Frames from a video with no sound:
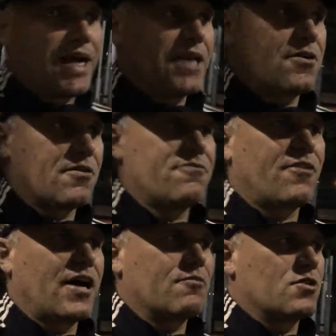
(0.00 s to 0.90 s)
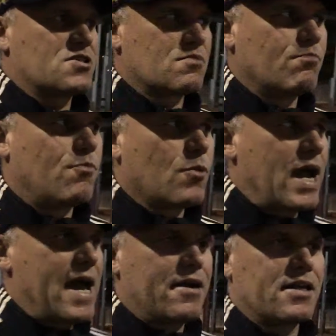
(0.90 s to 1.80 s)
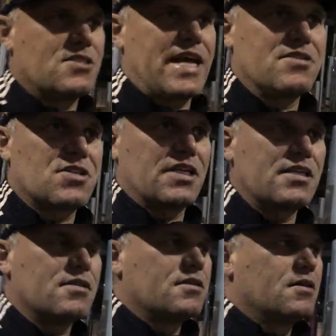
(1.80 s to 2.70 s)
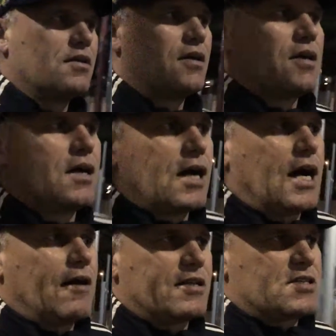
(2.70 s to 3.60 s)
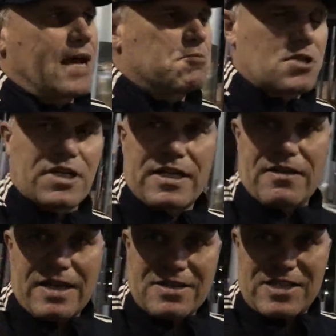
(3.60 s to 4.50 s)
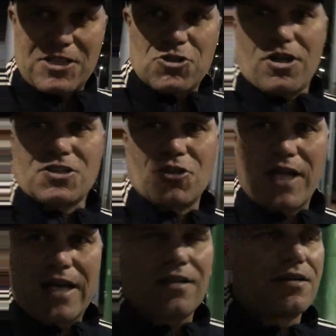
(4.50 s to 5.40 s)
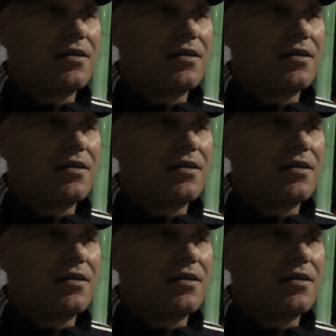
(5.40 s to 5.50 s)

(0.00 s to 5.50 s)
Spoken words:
back into the fight with some added intensity. It's absolutely essential I do that.